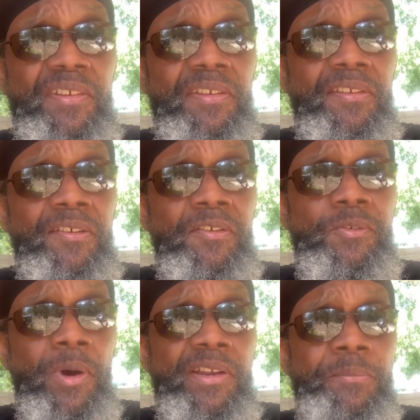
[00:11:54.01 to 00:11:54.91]
You know,
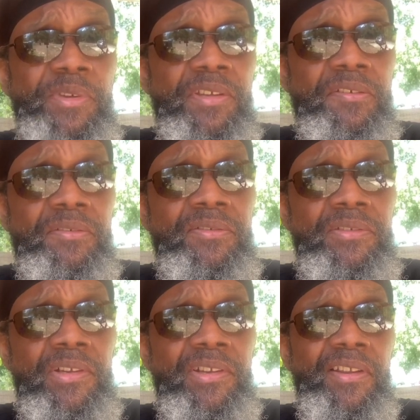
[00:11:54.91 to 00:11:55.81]
quite a bit.
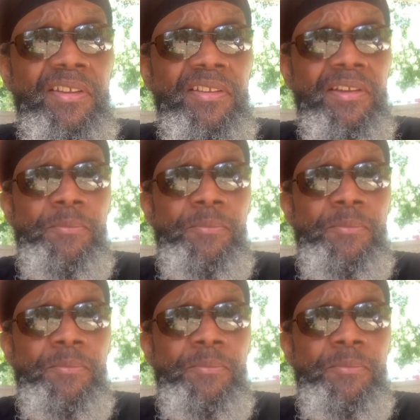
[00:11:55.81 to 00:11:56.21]
Let